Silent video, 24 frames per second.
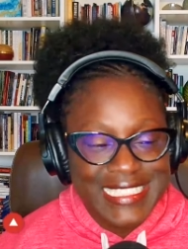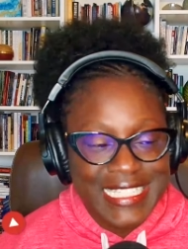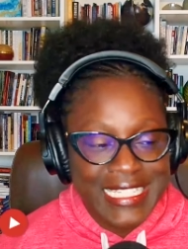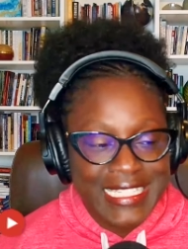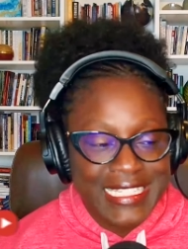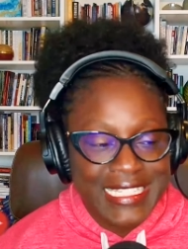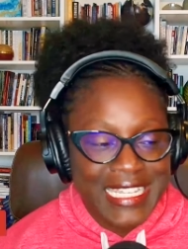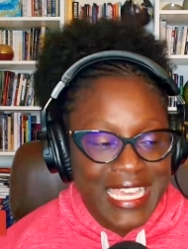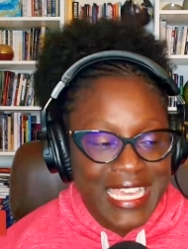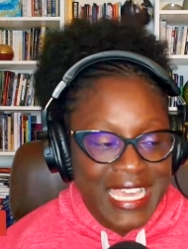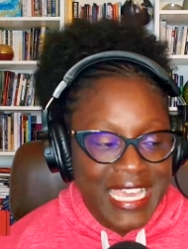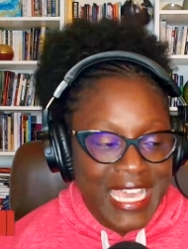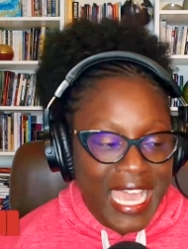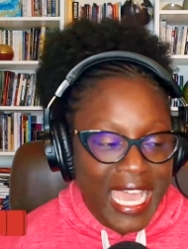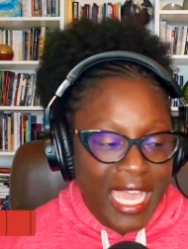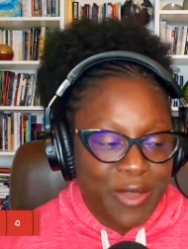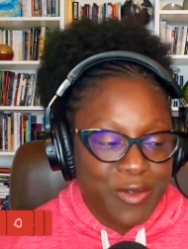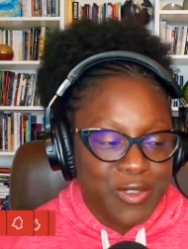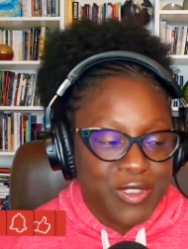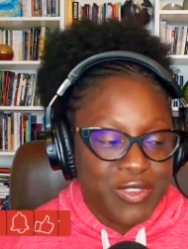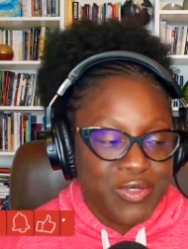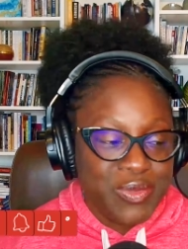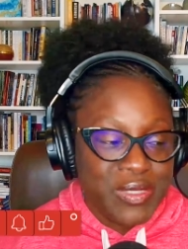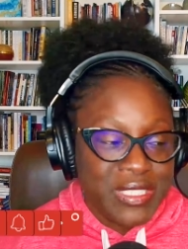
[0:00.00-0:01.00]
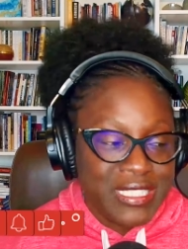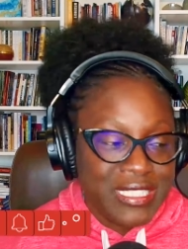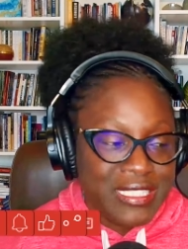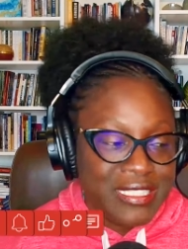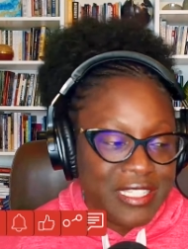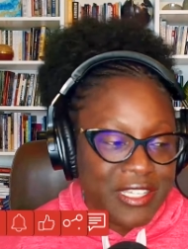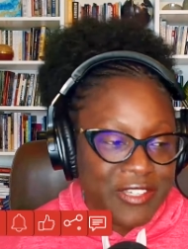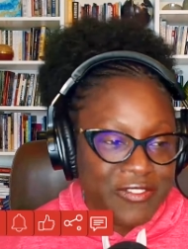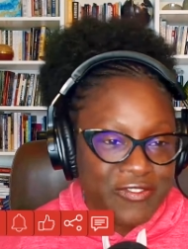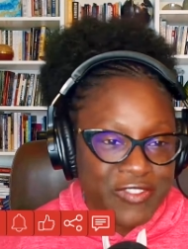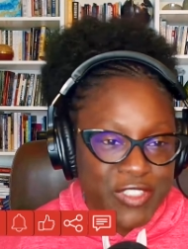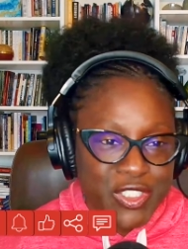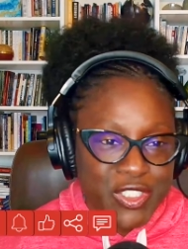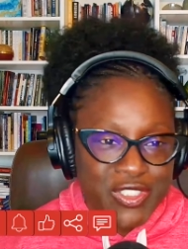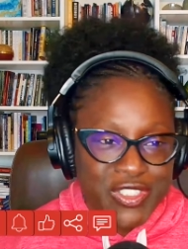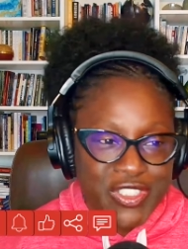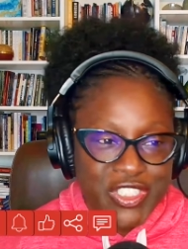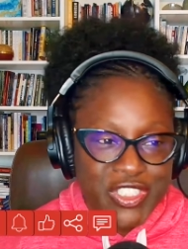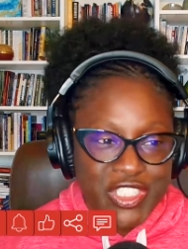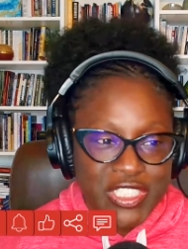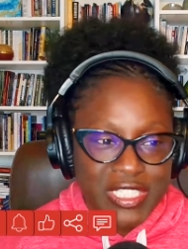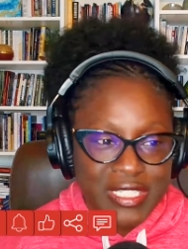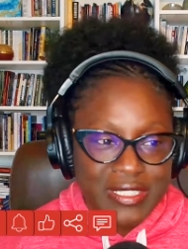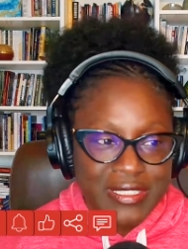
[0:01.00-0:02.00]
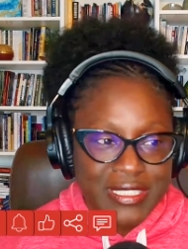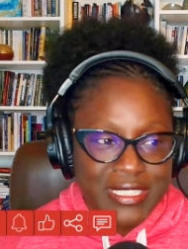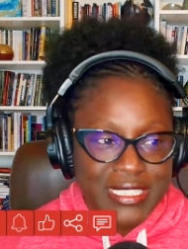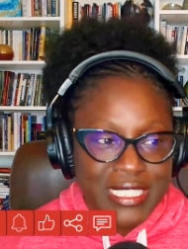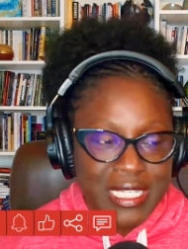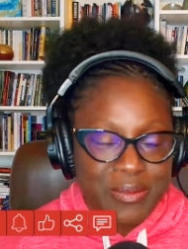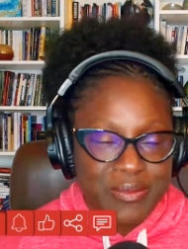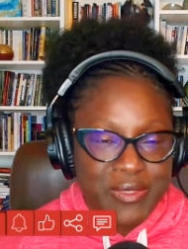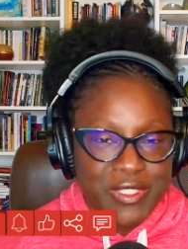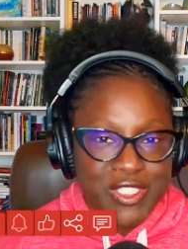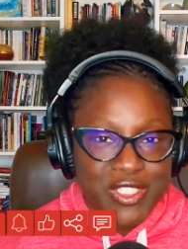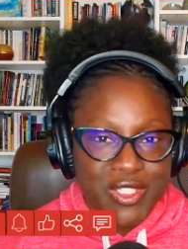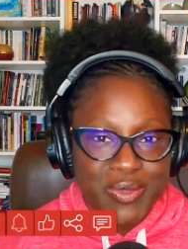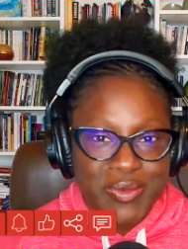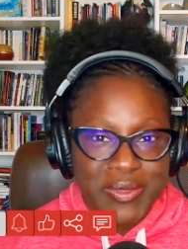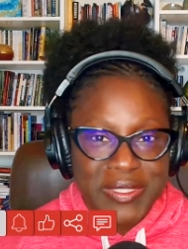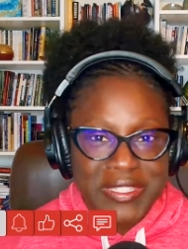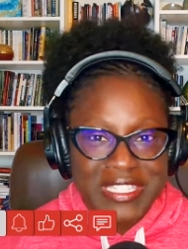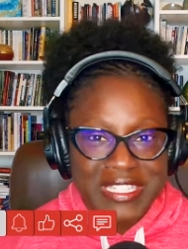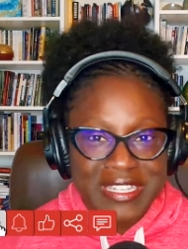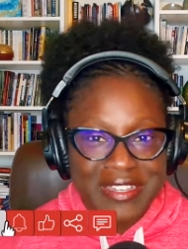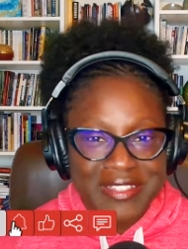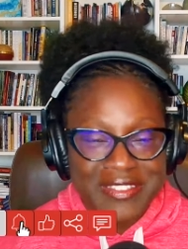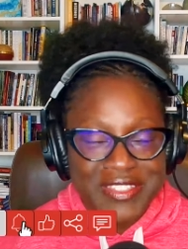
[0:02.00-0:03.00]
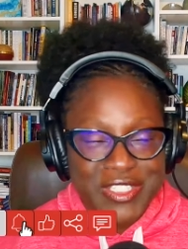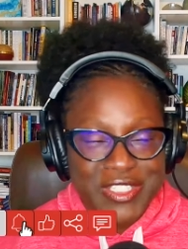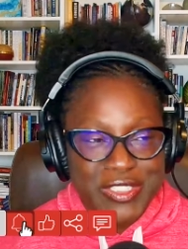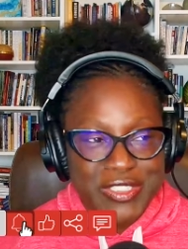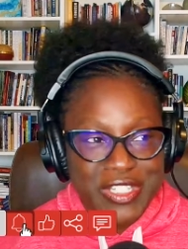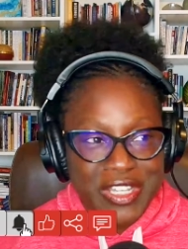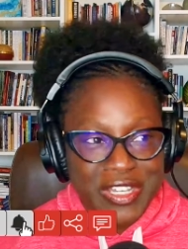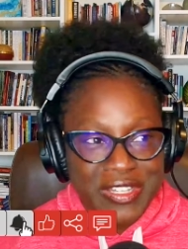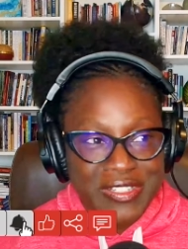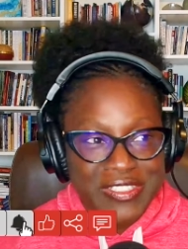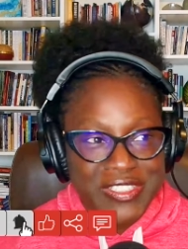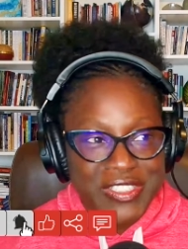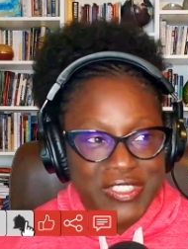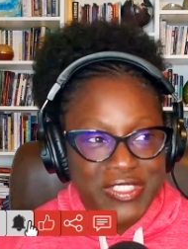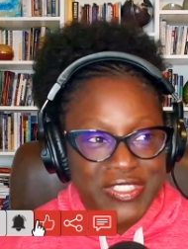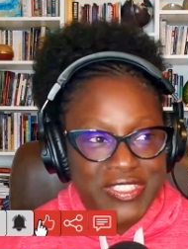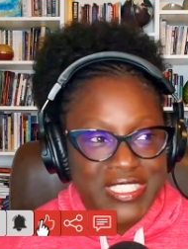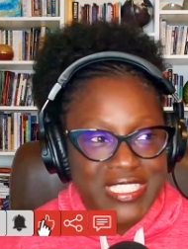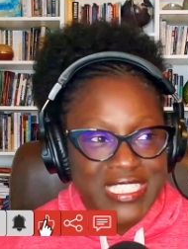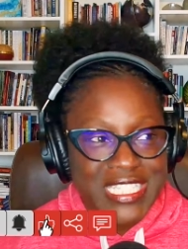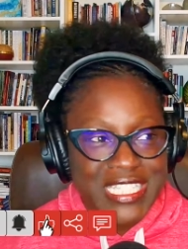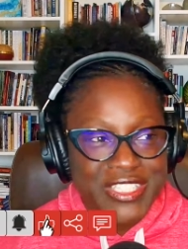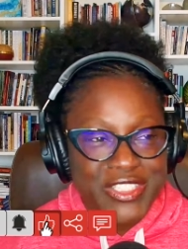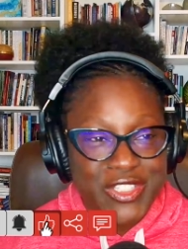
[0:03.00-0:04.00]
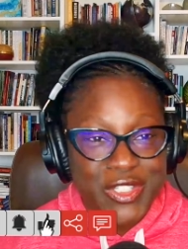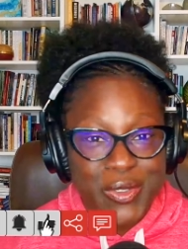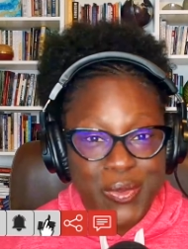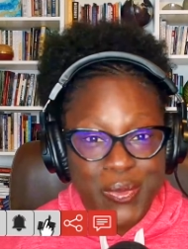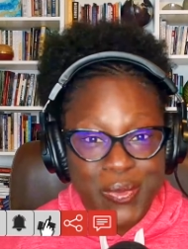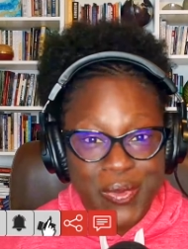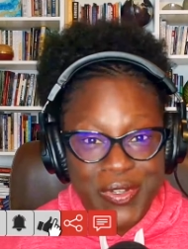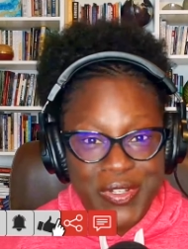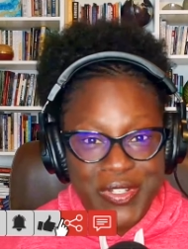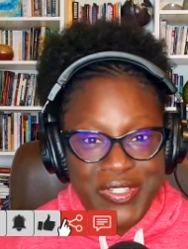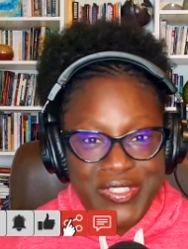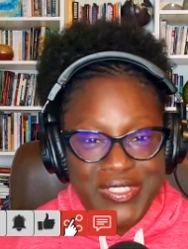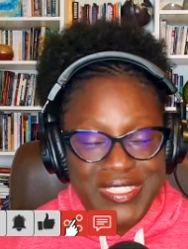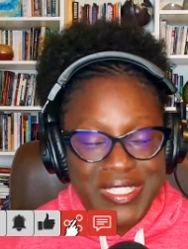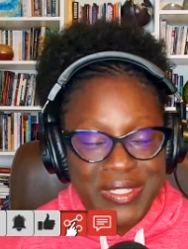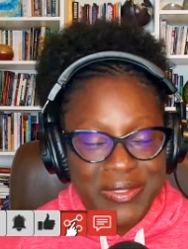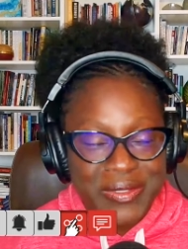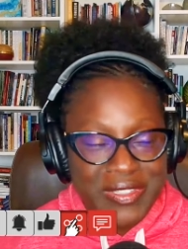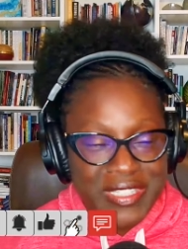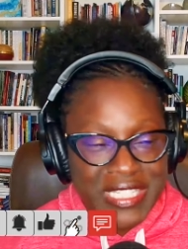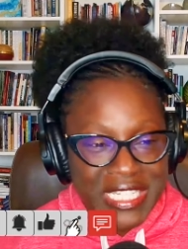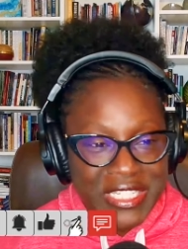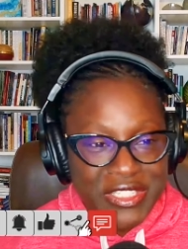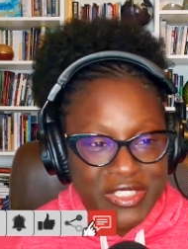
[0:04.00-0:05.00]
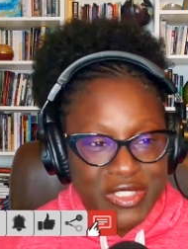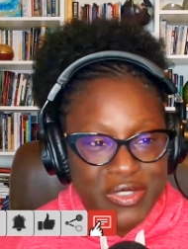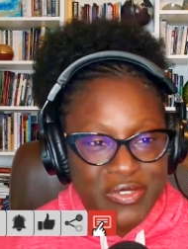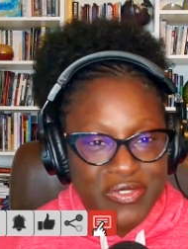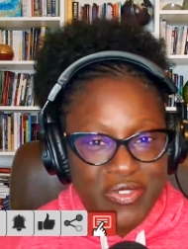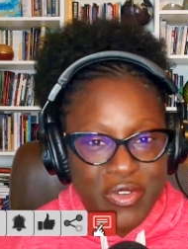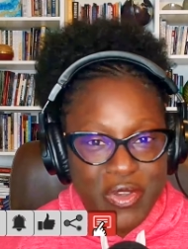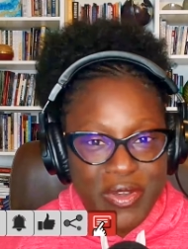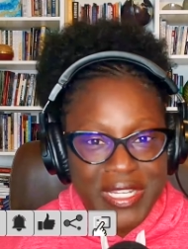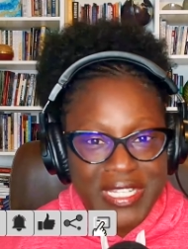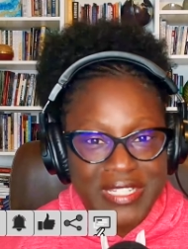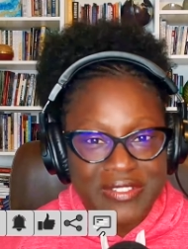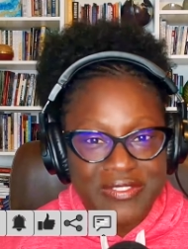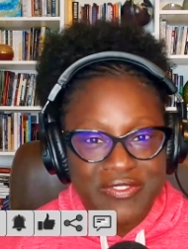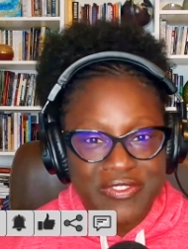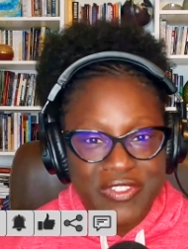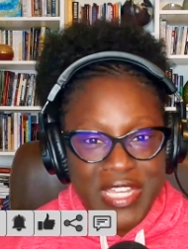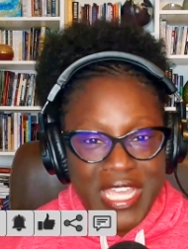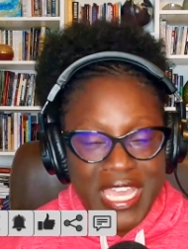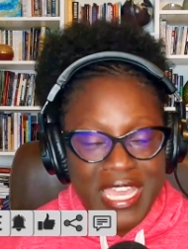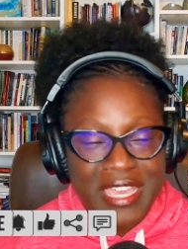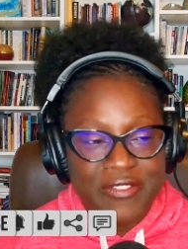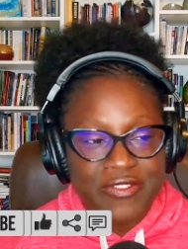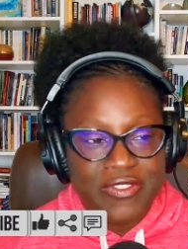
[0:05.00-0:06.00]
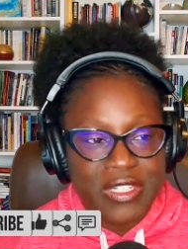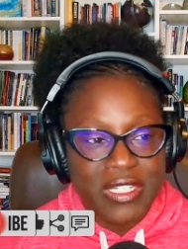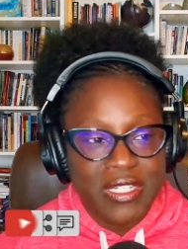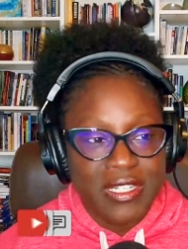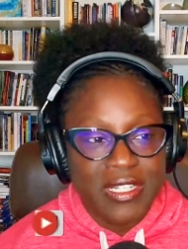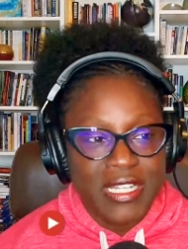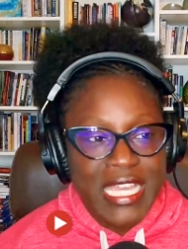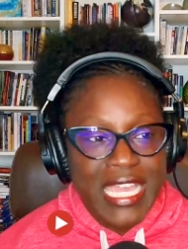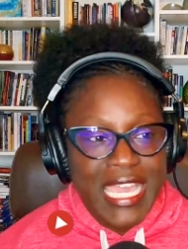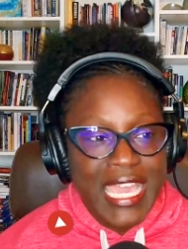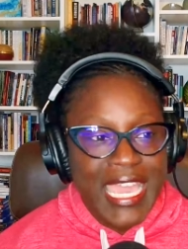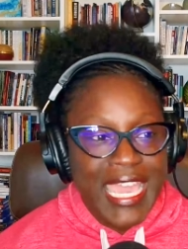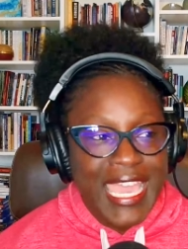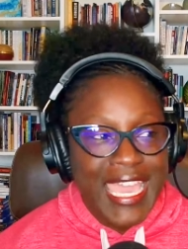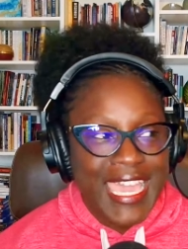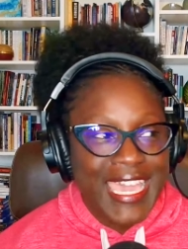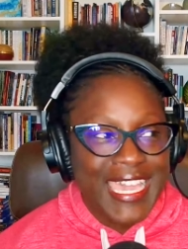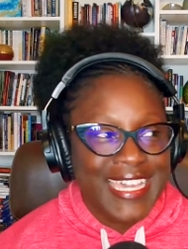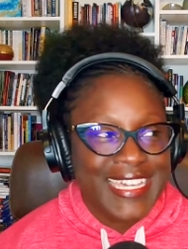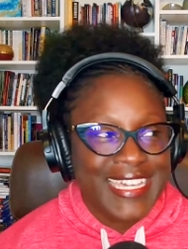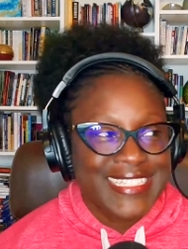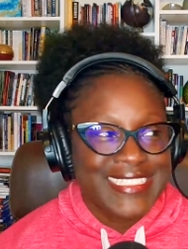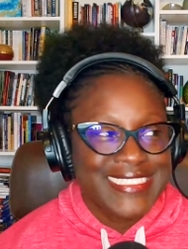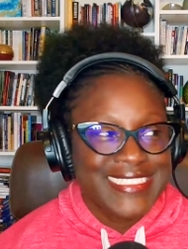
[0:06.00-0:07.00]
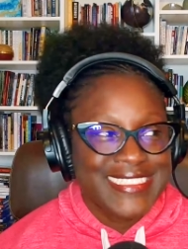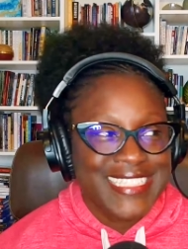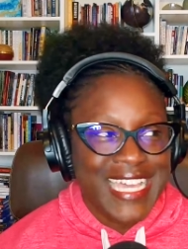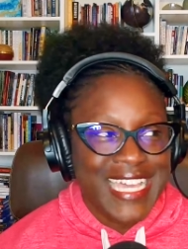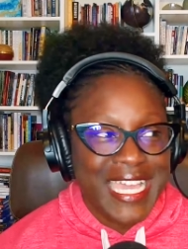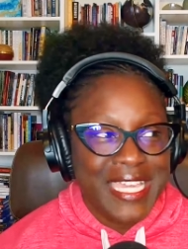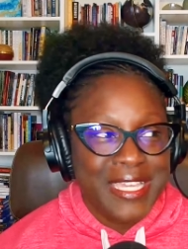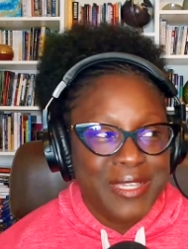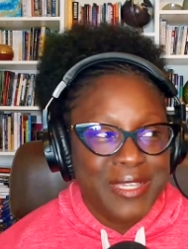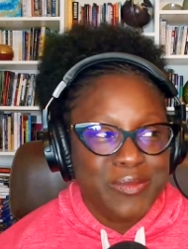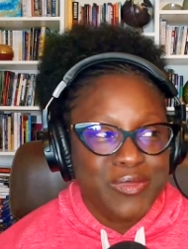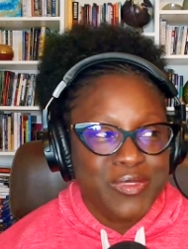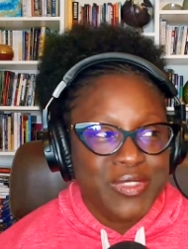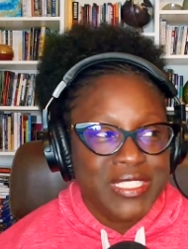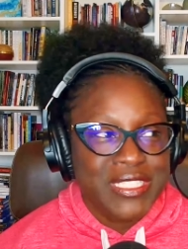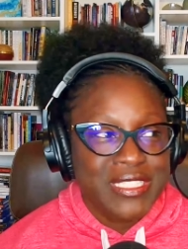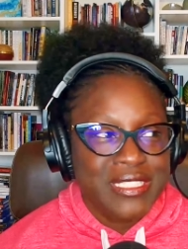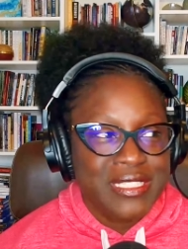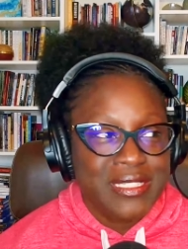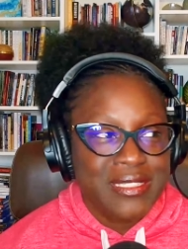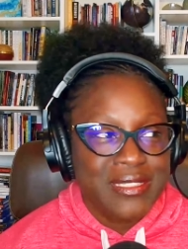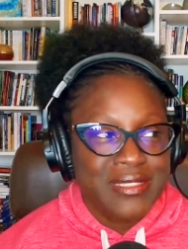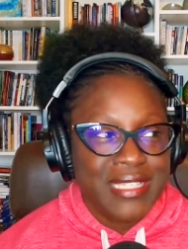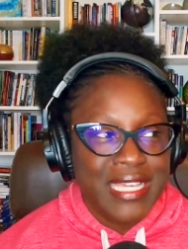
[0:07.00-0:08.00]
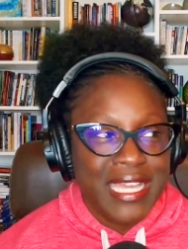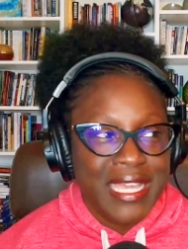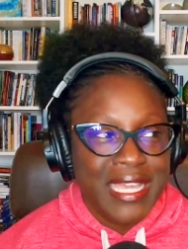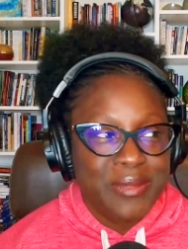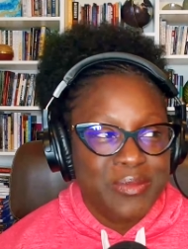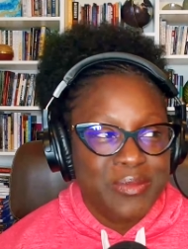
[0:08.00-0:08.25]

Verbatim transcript: And I would really love for you to share this episode with the other doctors in your world. They'll thank you for it forever. And I'm really